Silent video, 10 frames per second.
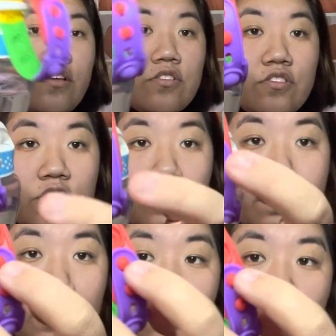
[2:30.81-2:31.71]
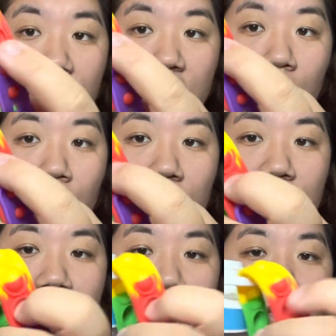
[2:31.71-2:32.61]
So you punch these
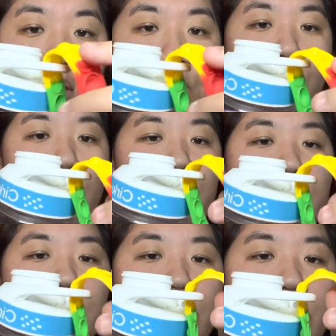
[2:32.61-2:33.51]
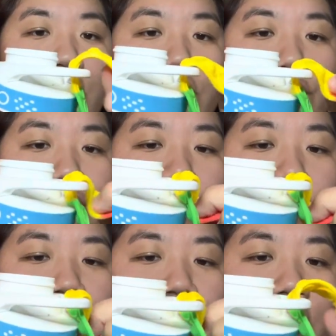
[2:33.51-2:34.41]
holes once you're done
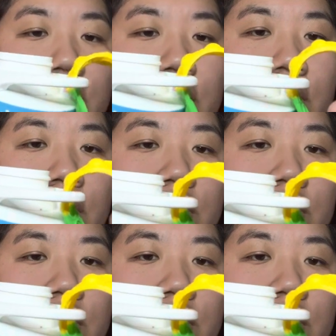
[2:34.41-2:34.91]
finishing